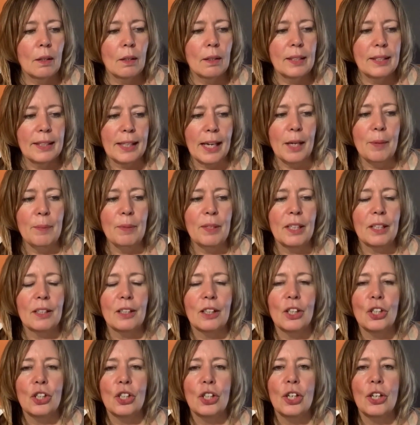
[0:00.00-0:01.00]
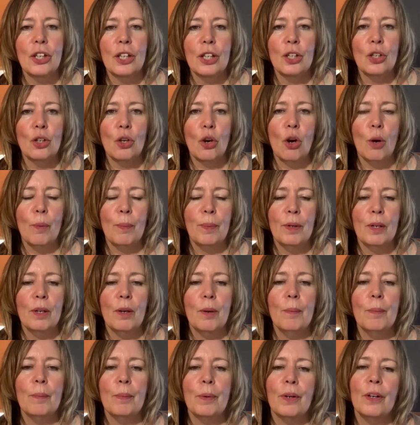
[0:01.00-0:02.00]
Time signature, the top
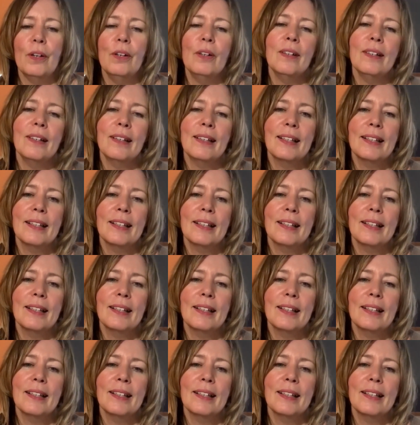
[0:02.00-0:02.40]
number